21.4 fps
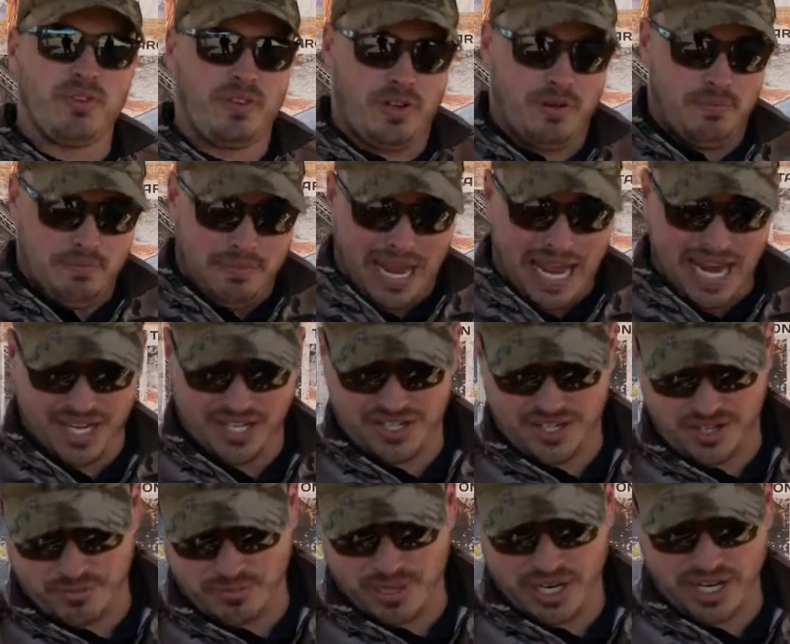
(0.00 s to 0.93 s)
can
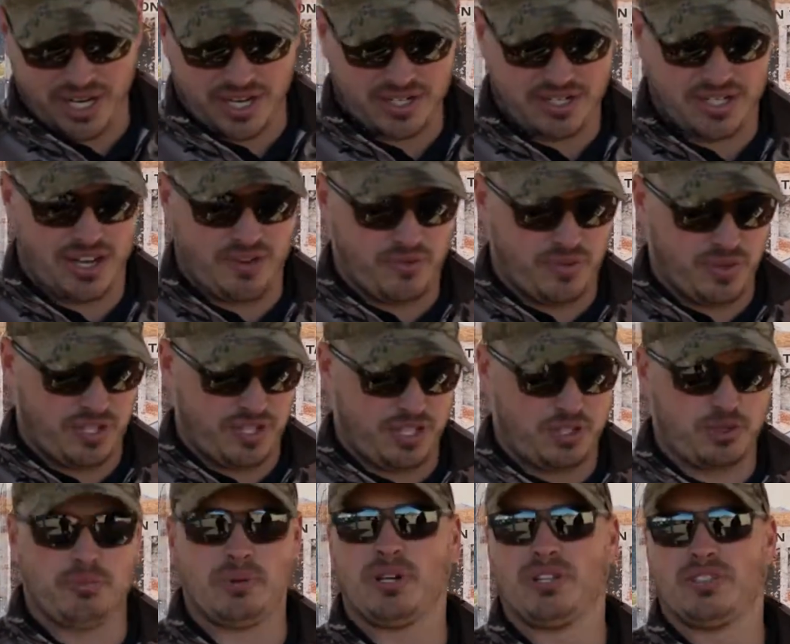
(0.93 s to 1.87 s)
manage to break our stuff, which
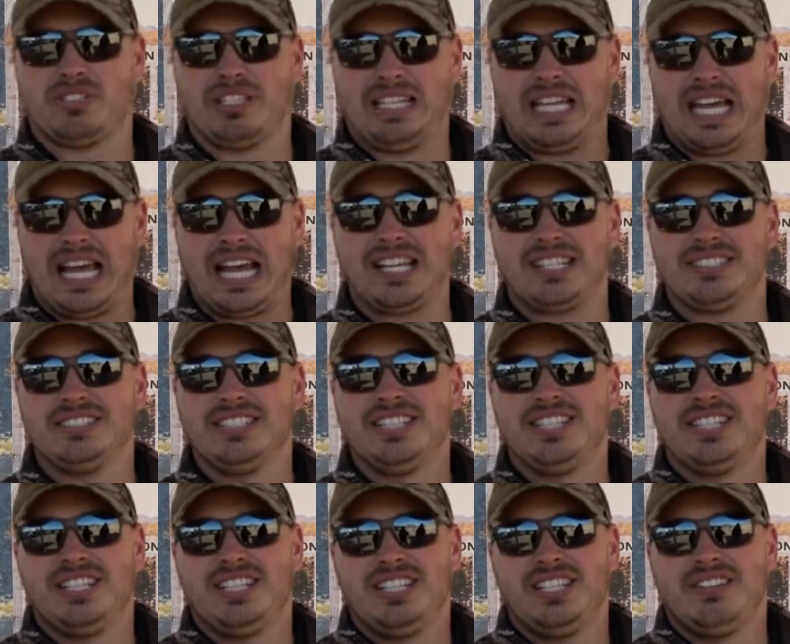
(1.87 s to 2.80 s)
it's built to not,
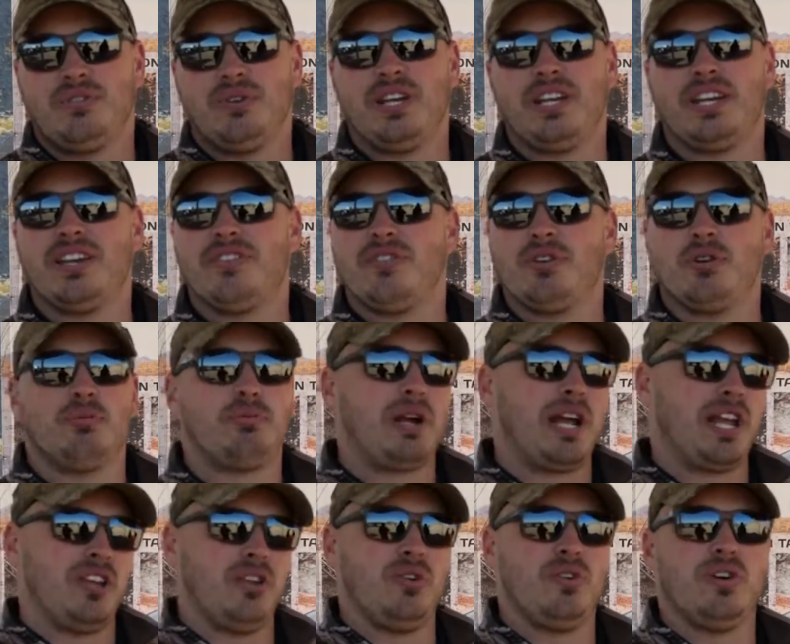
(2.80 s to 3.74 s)
we give you a
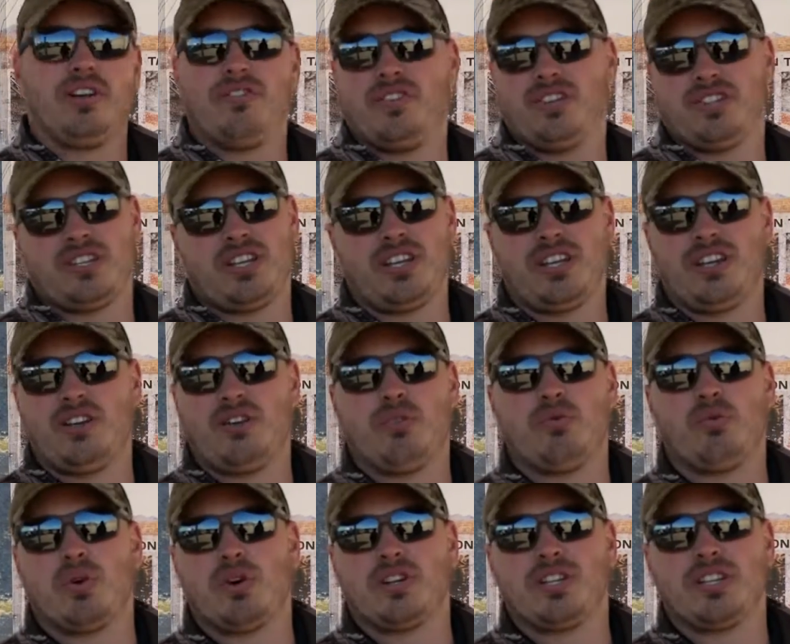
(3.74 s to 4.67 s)
brand new one if you send in
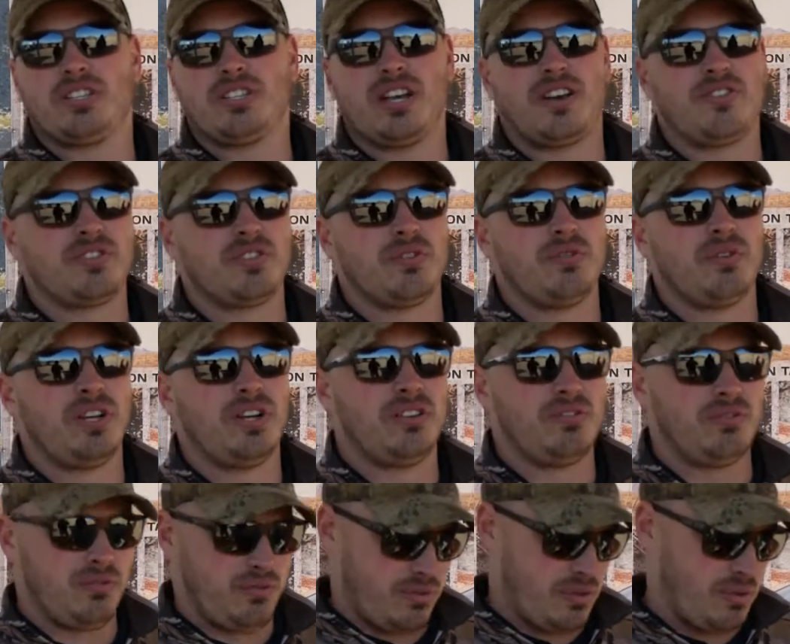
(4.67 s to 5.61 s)
new warranty stuff. So we
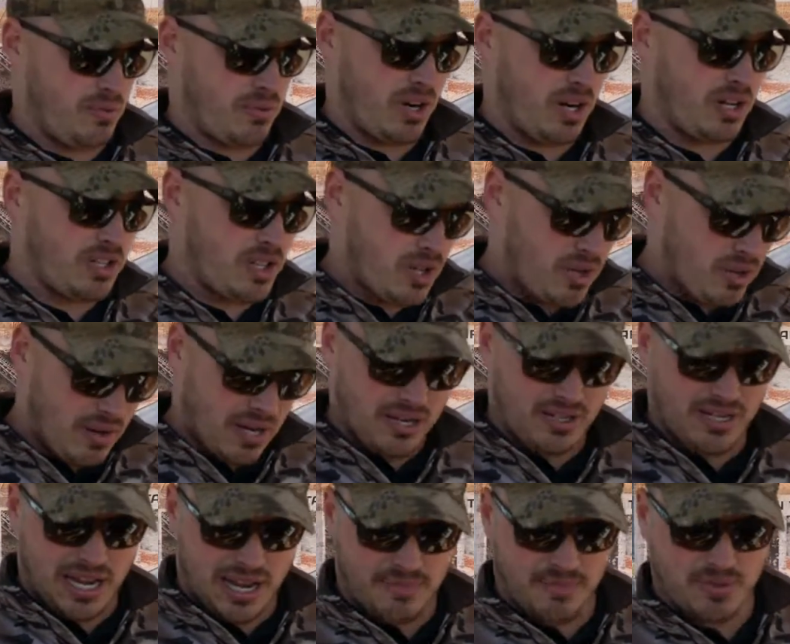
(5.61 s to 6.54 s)
don't. We, our
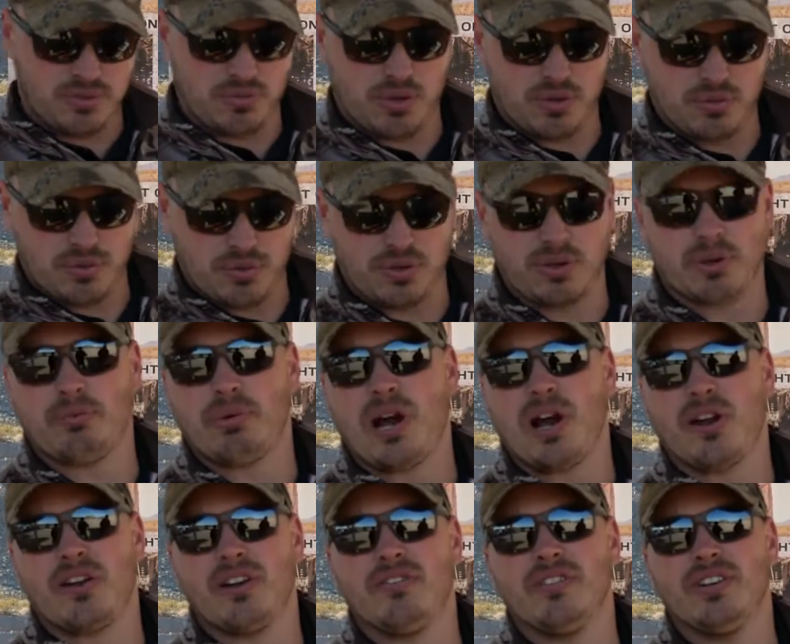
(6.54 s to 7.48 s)
turnaround time is what we're really
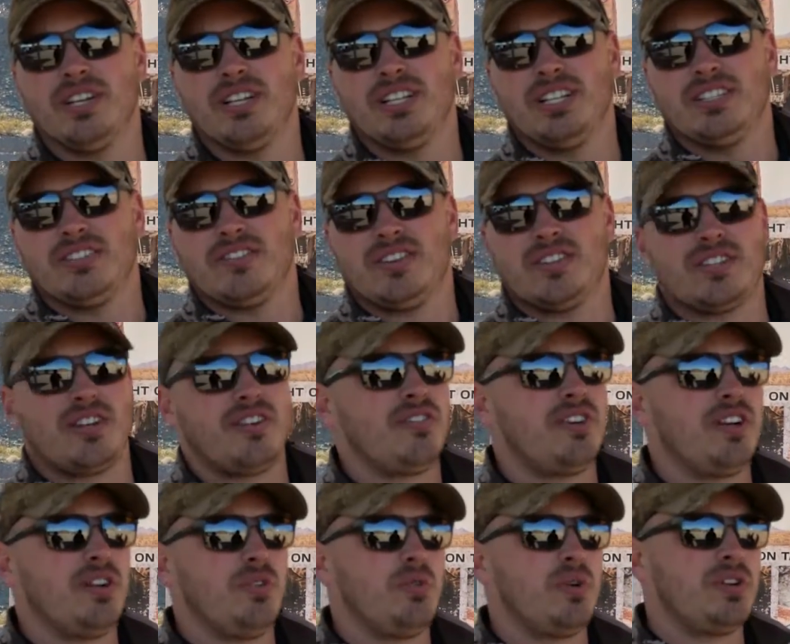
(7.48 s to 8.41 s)
proud of. So there's
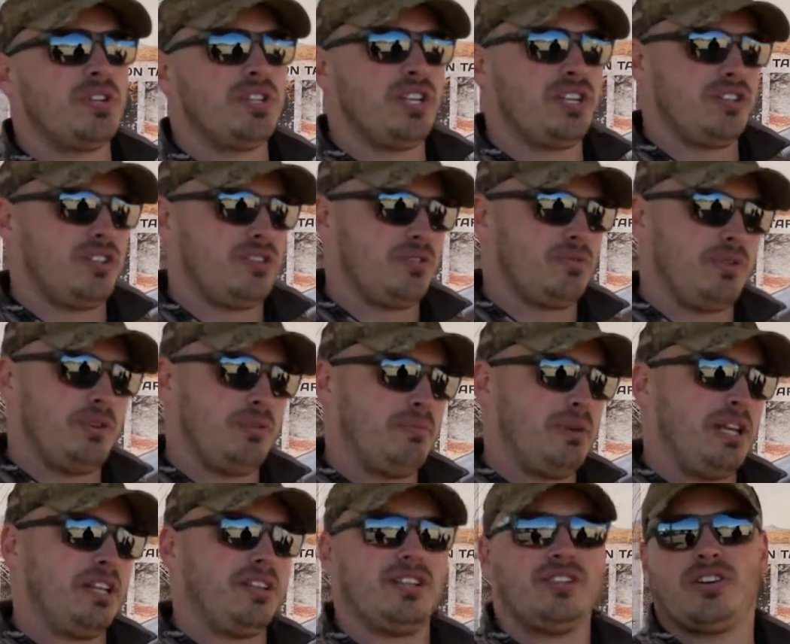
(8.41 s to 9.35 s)
ever any warranty issues, we
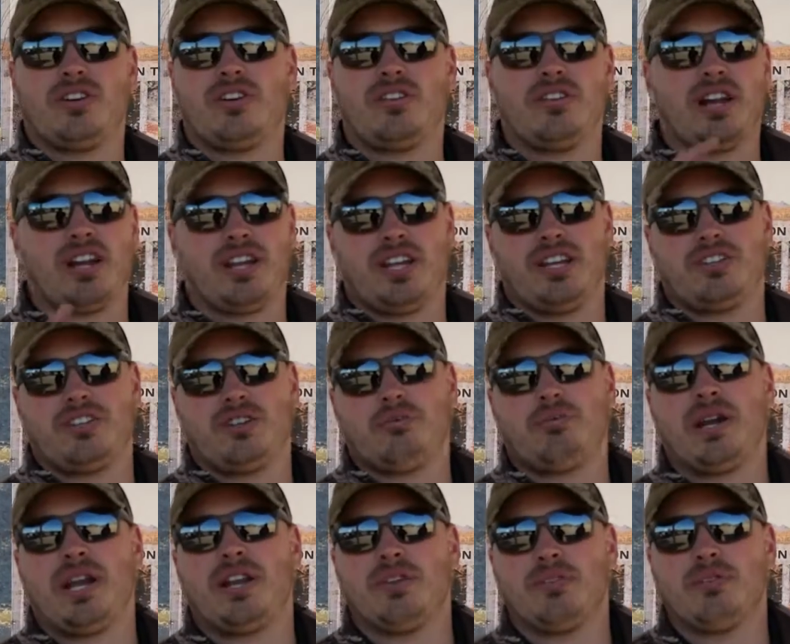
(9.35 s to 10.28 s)
immediately turn around and get you a
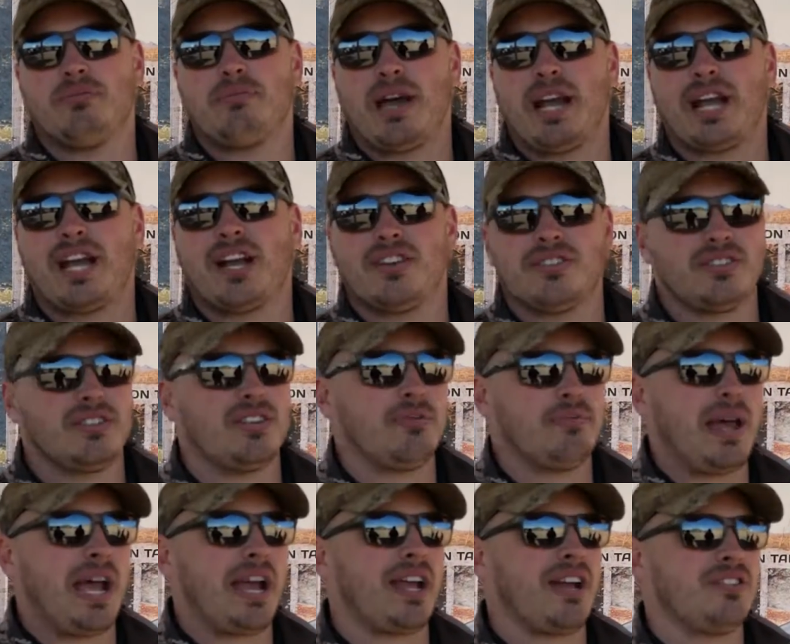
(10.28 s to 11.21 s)
brand new one back out. So you're
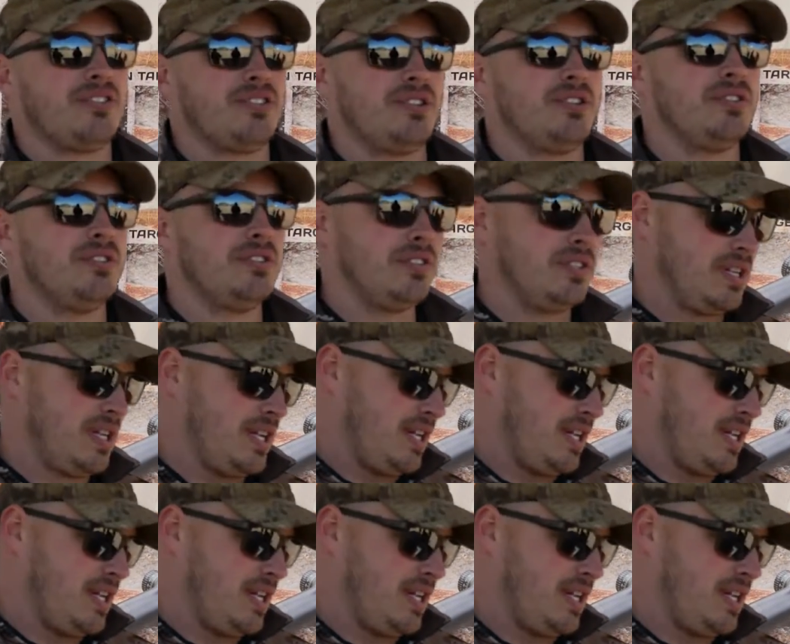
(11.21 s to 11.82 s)
back out shooting.